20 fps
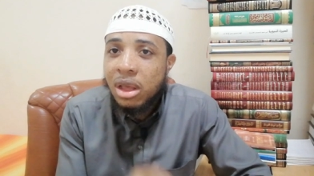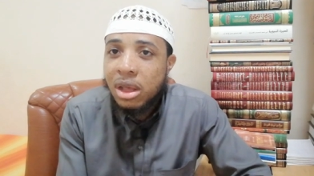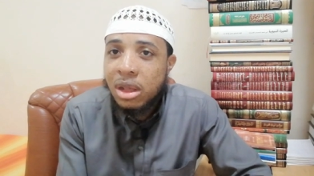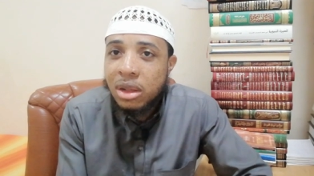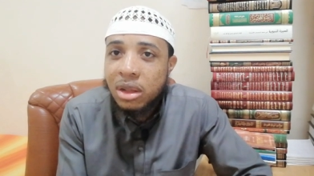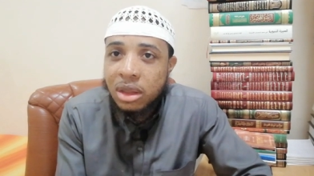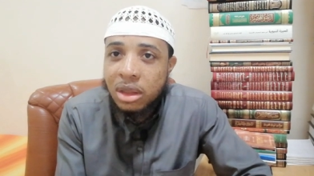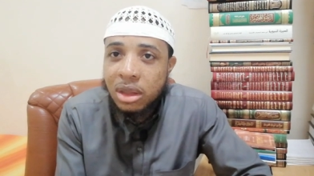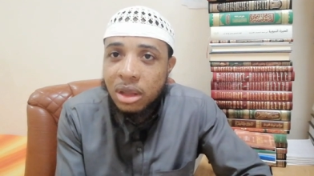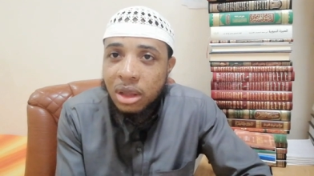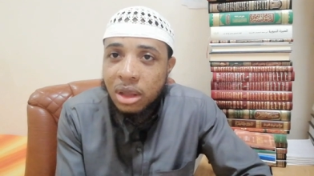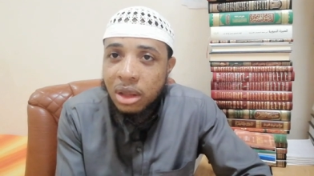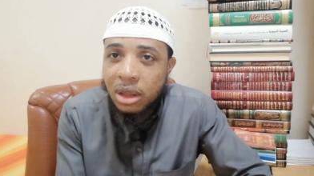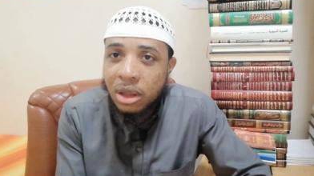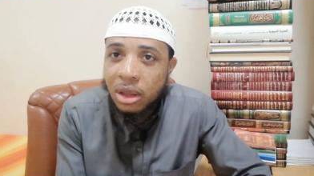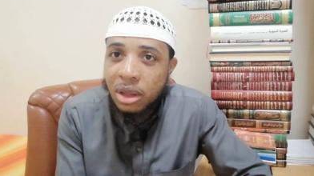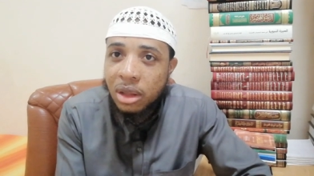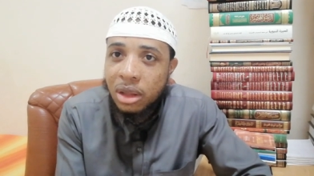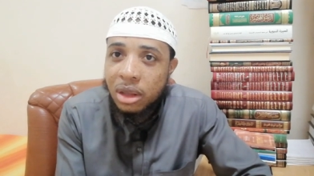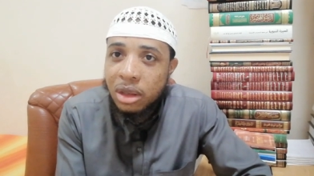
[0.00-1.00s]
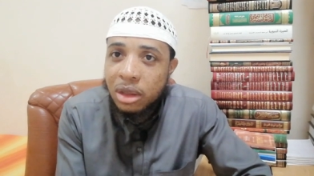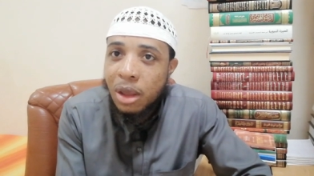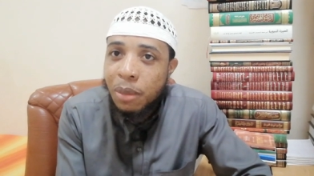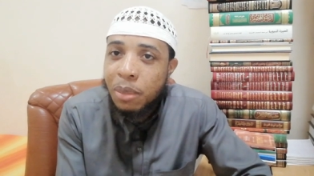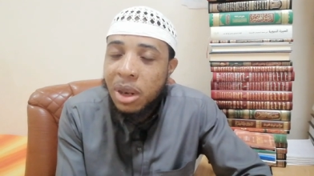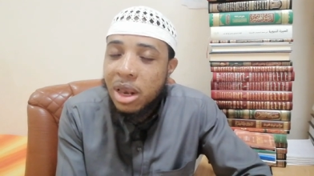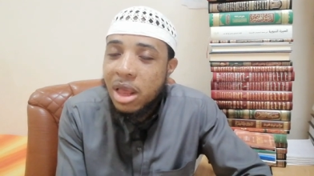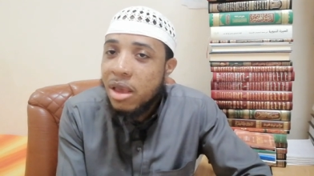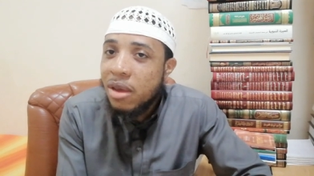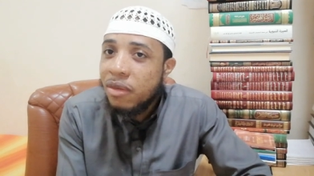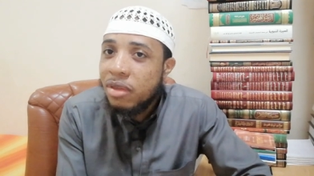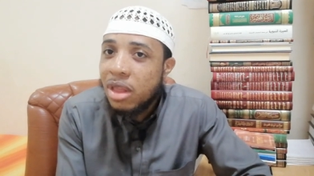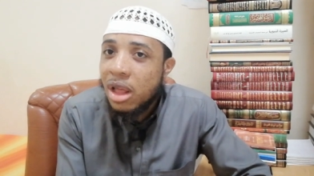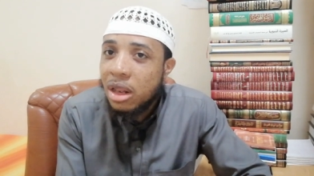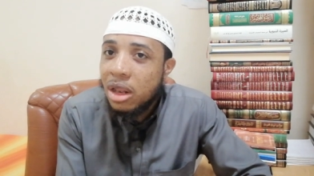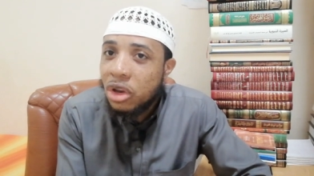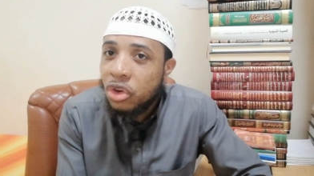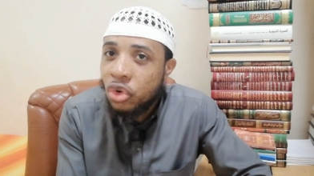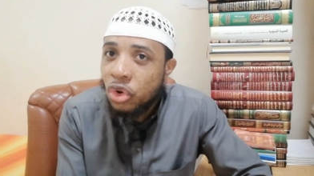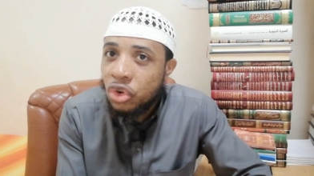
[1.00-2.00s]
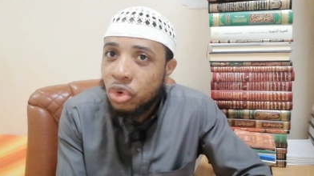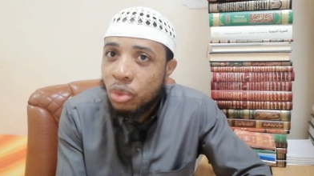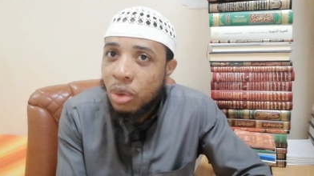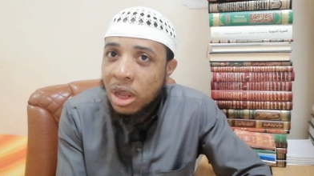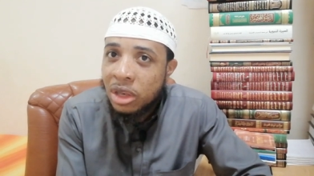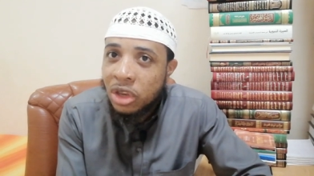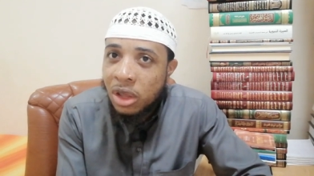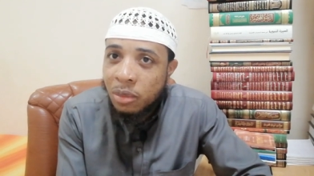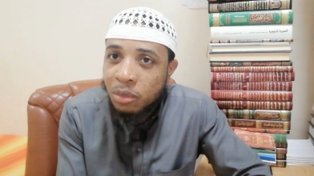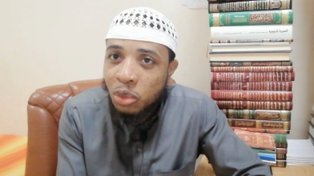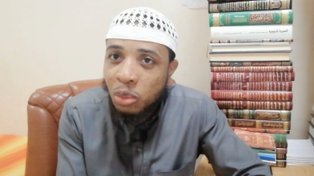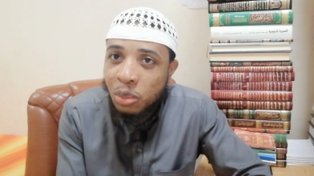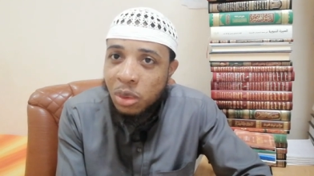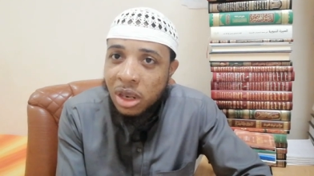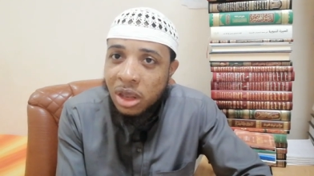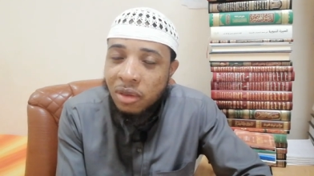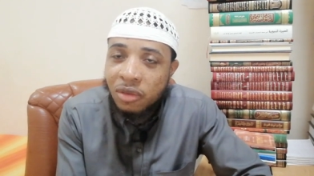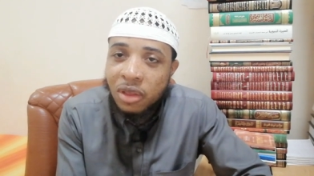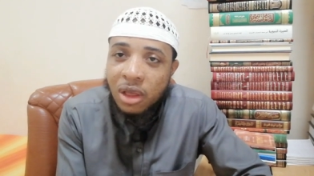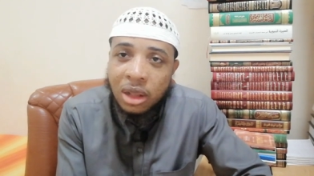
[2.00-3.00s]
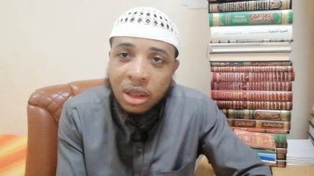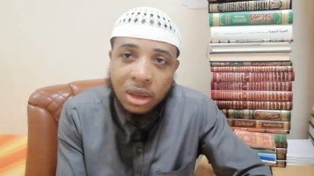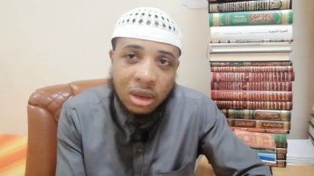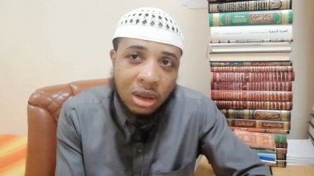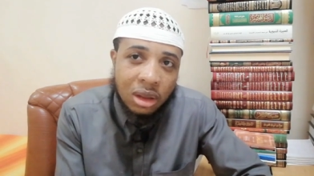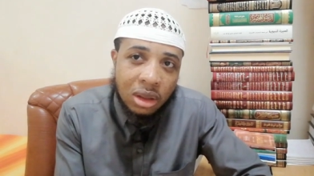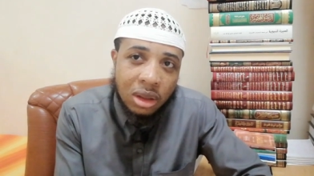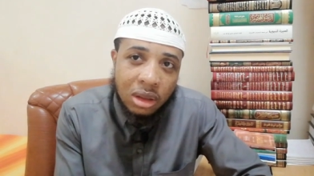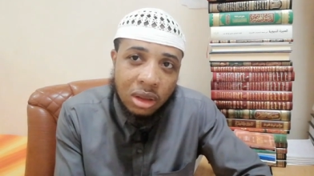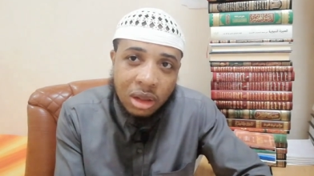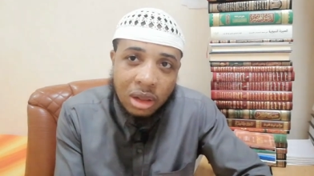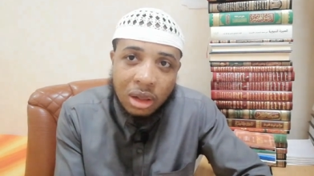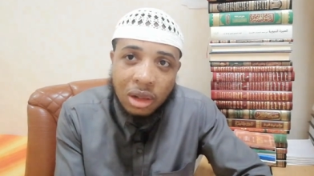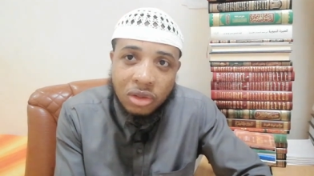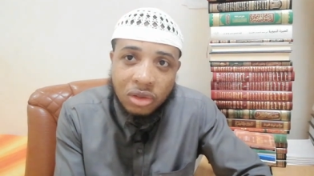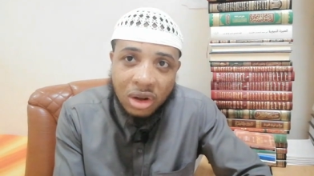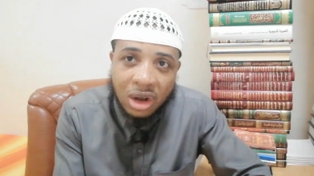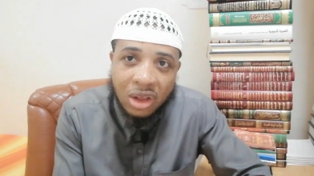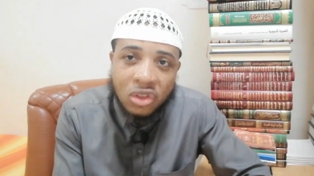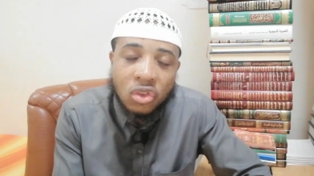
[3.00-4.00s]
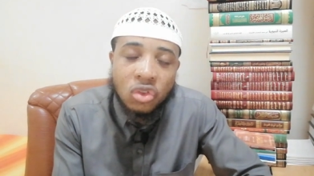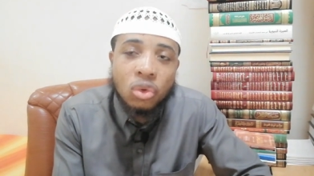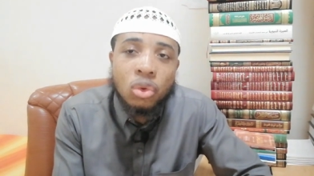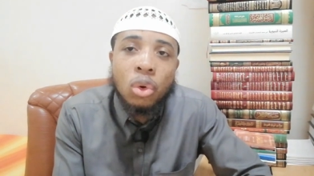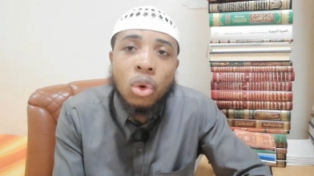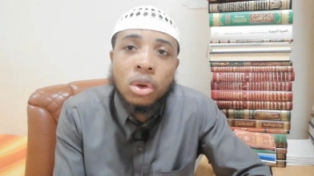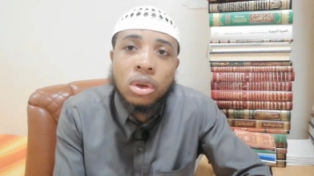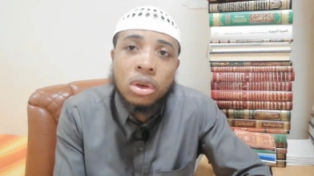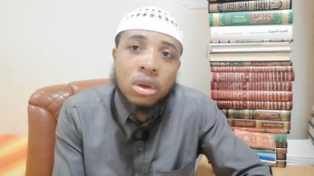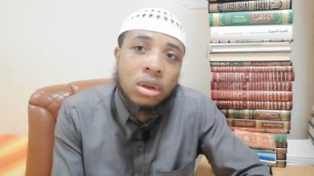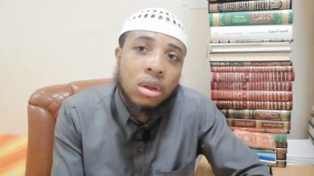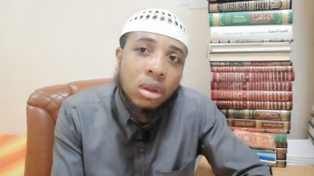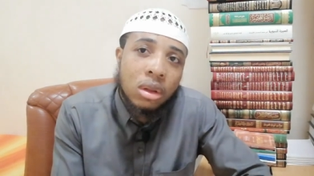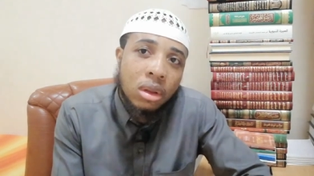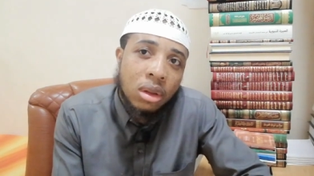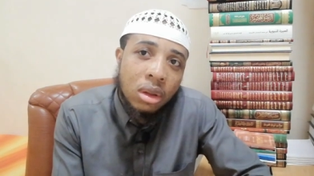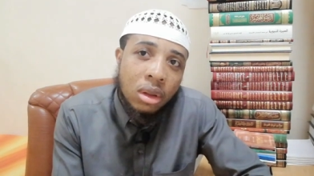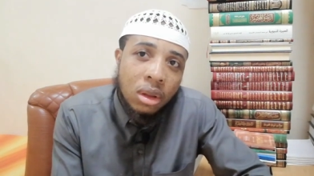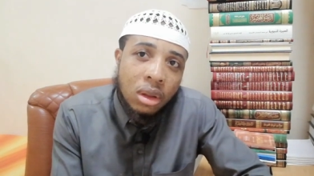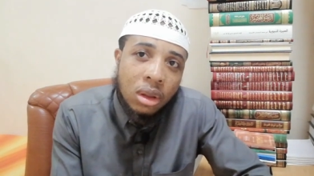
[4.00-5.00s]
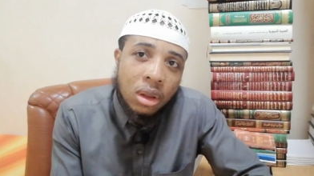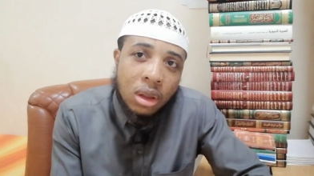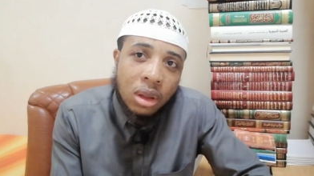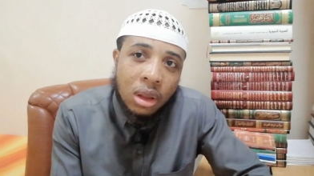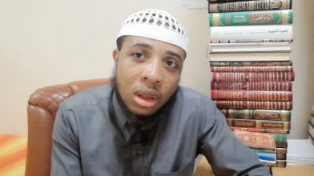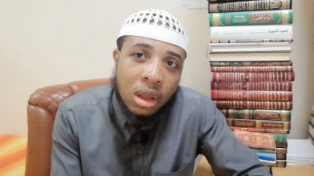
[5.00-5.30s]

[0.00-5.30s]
One thing is, they believe that the church wants him to believe that Jesus Christ is God.